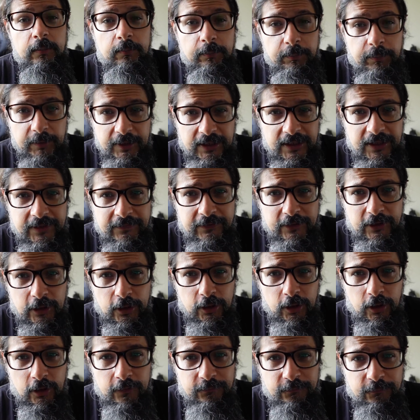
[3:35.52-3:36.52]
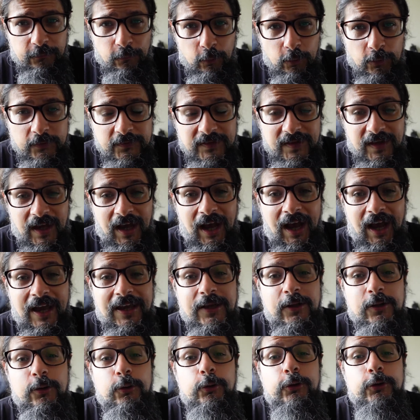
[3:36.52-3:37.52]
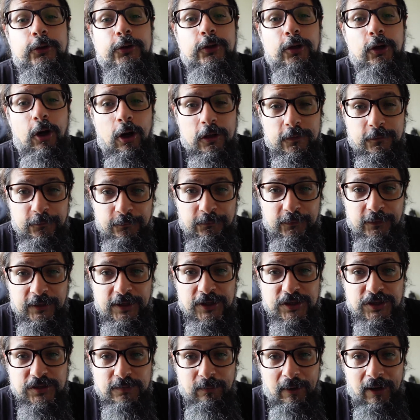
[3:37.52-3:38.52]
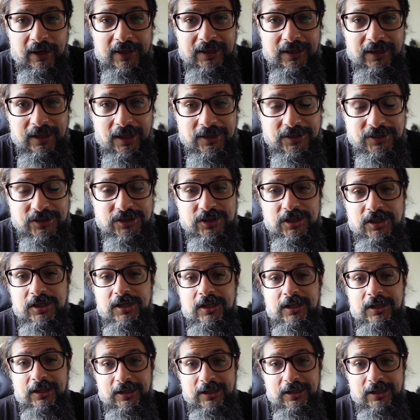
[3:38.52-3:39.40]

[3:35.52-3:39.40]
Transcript: Believe it or not, folks, I could not finish my lunch.